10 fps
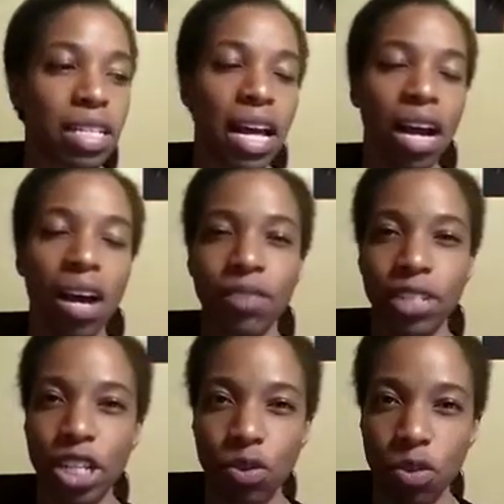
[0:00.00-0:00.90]
that
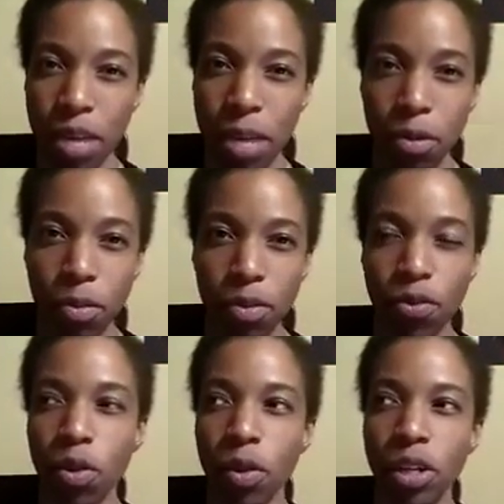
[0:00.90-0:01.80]
conversation with people
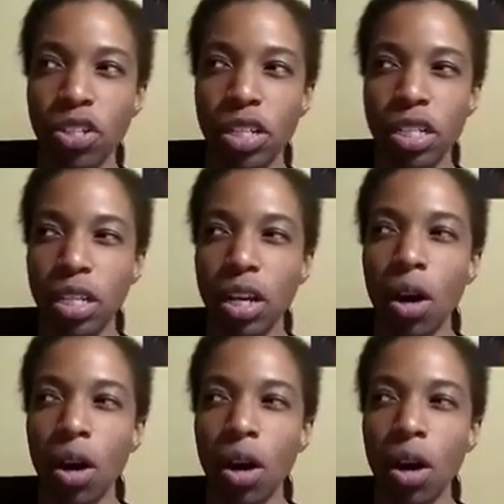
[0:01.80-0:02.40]
before where it's just,